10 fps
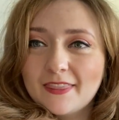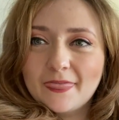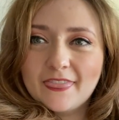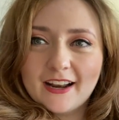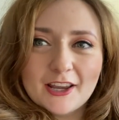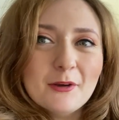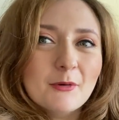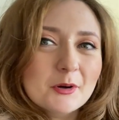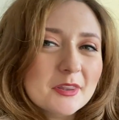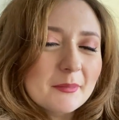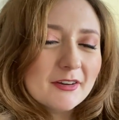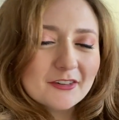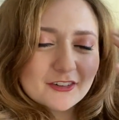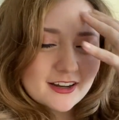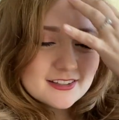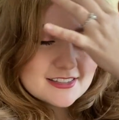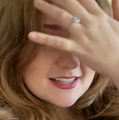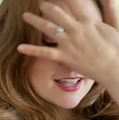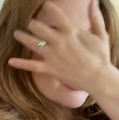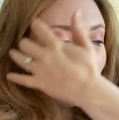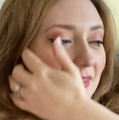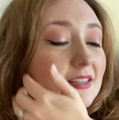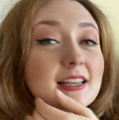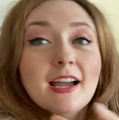that I can work with them and go to France because um, I